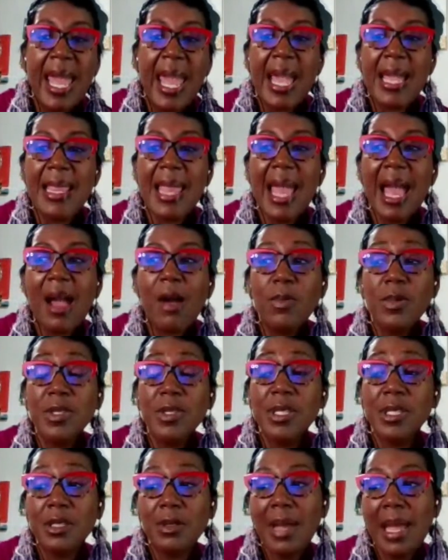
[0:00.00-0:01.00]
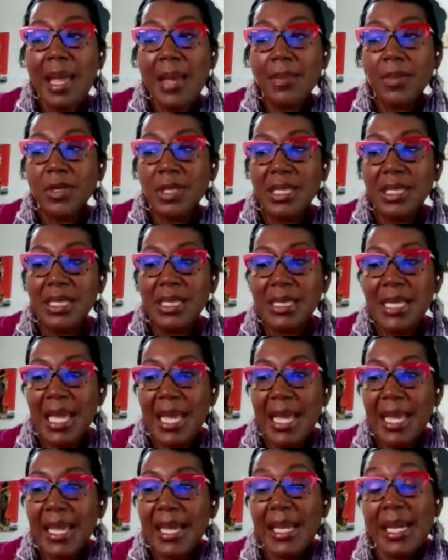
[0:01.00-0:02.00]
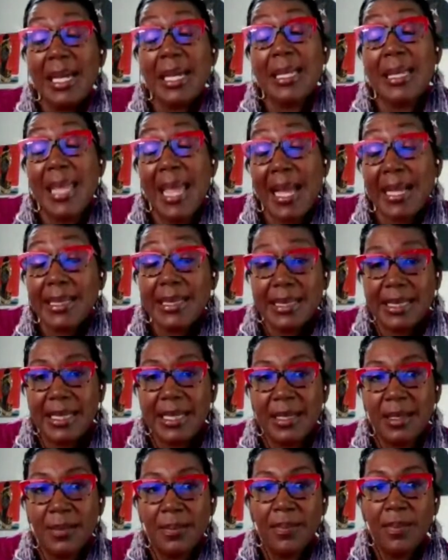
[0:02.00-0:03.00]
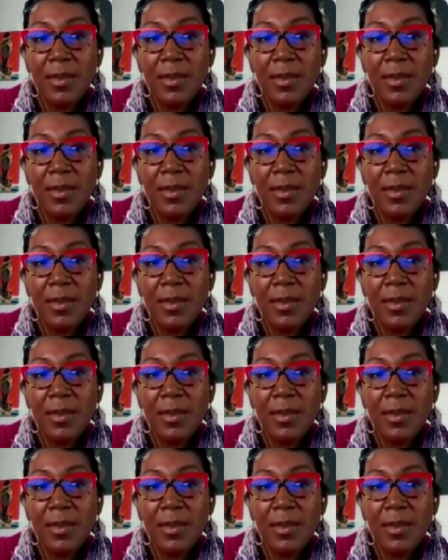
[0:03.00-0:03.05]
and how we're still able to stay connected.